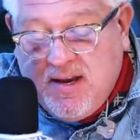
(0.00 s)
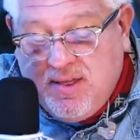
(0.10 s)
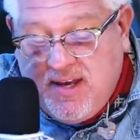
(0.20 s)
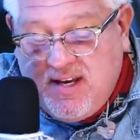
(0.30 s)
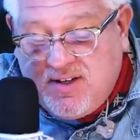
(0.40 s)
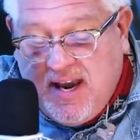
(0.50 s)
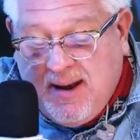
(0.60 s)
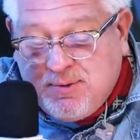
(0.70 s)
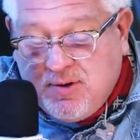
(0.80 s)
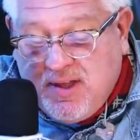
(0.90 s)
These
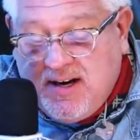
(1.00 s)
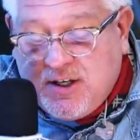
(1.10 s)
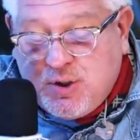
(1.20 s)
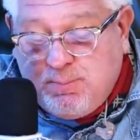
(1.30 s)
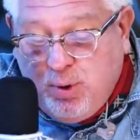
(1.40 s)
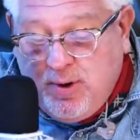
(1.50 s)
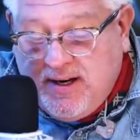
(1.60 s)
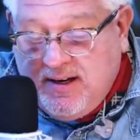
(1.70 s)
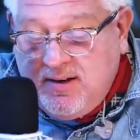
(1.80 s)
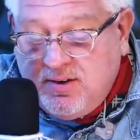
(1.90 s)
gaps are then
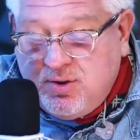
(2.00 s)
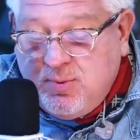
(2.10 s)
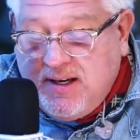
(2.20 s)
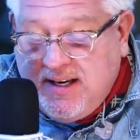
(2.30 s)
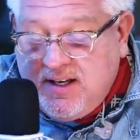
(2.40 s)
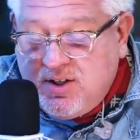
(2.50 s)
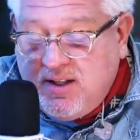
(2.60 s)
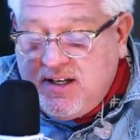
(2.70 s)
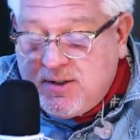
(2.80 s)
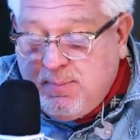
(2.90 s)
exploited to
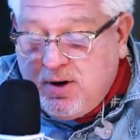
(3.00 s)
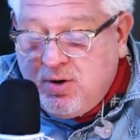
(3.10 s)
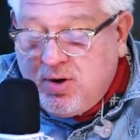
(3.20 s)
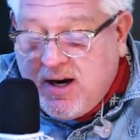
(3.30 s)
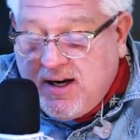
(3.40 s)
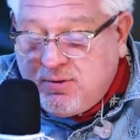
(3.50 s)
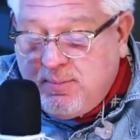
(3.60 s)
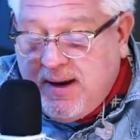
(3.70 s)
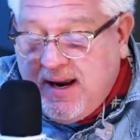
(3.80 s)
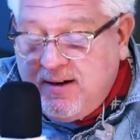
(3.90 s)
easily smuggle
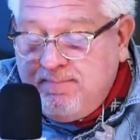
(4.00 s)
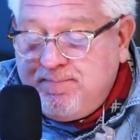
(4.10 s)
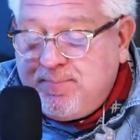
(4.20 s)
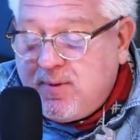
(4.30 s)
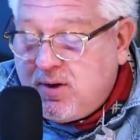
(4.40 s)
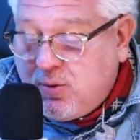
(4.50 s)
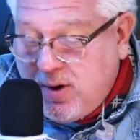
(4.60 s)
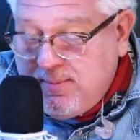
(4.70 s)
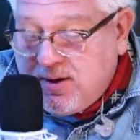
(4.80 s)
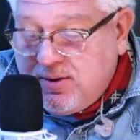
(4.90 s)
contraband,
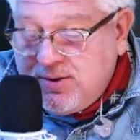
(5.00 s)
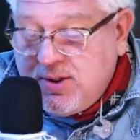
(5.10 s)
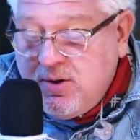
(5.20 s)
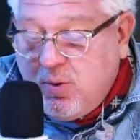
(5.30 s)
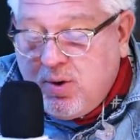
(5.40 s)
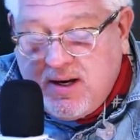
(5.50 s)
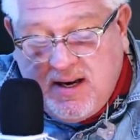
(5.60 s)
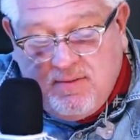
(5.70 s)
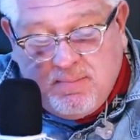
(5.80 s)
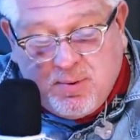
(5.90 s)
criminals, or
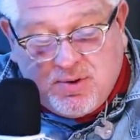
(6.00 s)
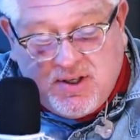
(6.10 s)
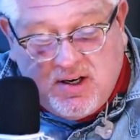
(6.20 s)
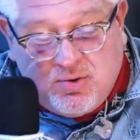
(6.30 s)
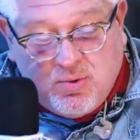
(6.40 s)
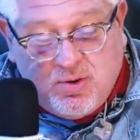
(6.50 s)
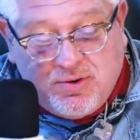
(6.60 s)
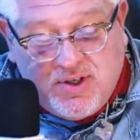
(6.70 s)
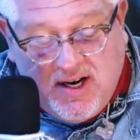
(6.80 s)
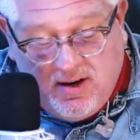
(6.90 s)
even
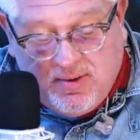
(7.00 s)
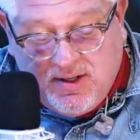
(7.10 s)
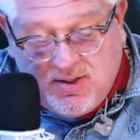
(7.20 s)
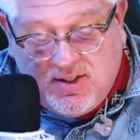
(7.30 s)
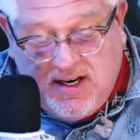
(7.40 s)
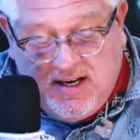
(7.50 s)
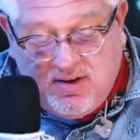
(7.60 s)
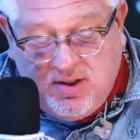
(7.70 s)
potential terrorists into